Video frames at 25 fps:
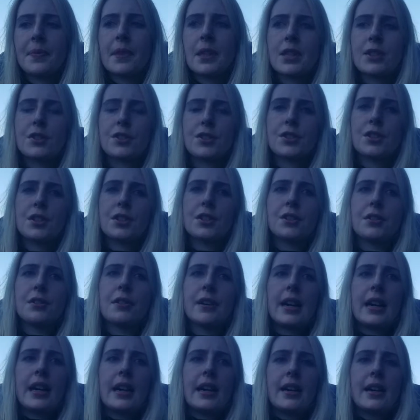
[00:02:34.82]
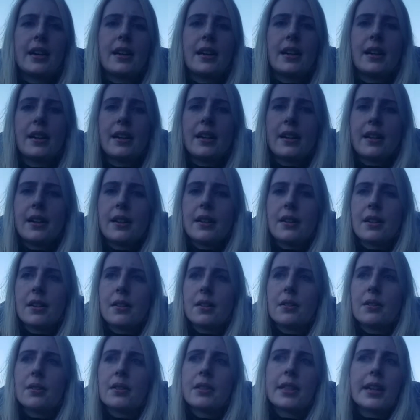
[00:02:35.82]
So,
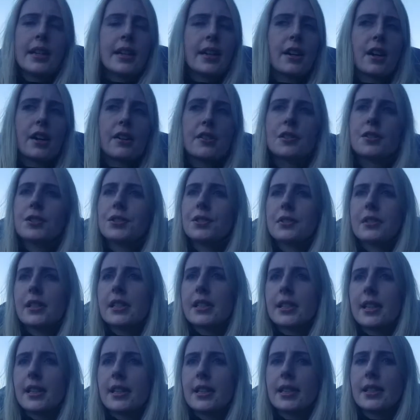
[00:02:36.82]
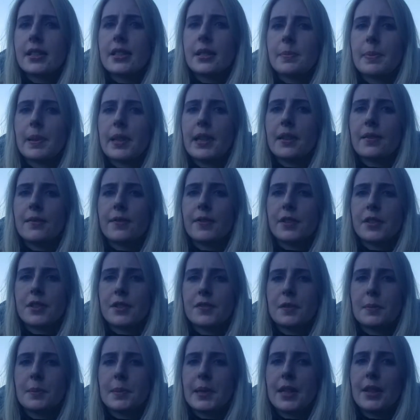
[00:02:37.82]
yeah, oral storytelling is a big
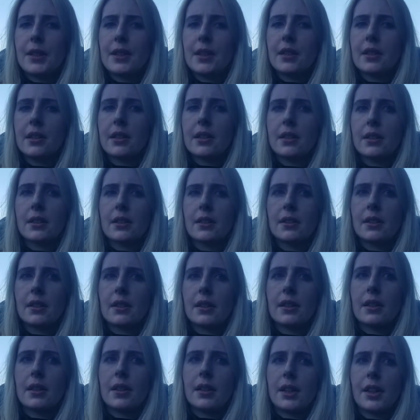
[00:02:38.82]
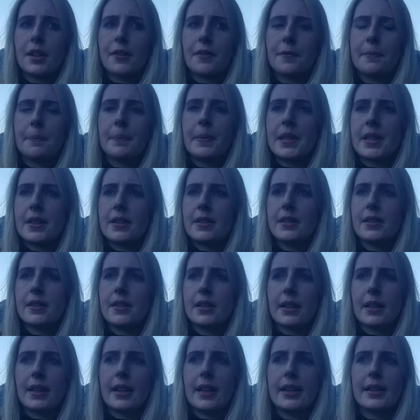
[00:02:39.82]
influence for me. A lot of myths
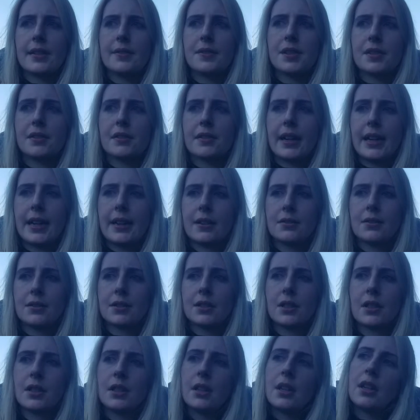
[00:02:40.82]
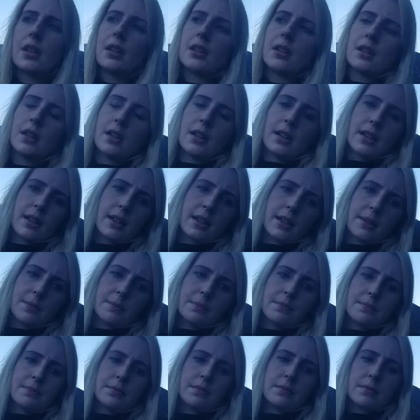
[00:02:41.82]
that kind of surround
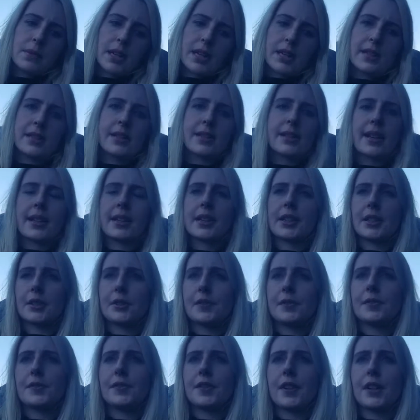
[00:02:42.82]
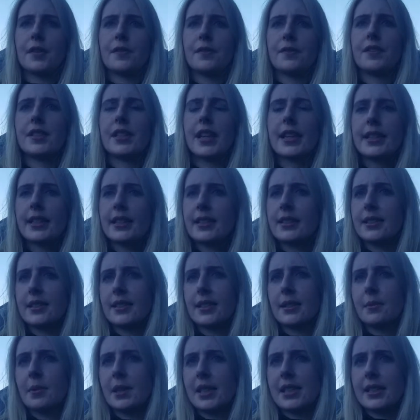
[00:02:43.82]
understanding of settlers
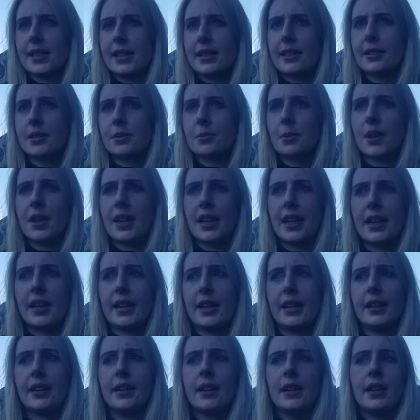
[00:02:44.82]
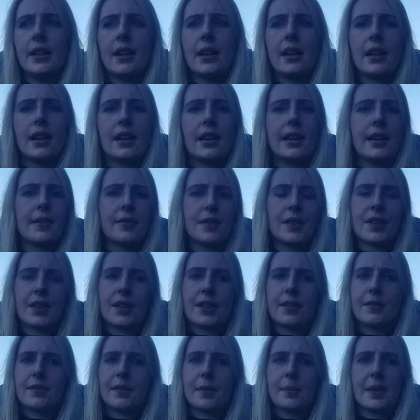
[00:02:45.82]
and why settlers were there,
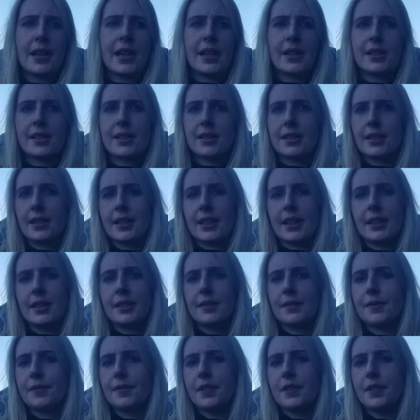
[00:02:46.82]
everything from that to kind of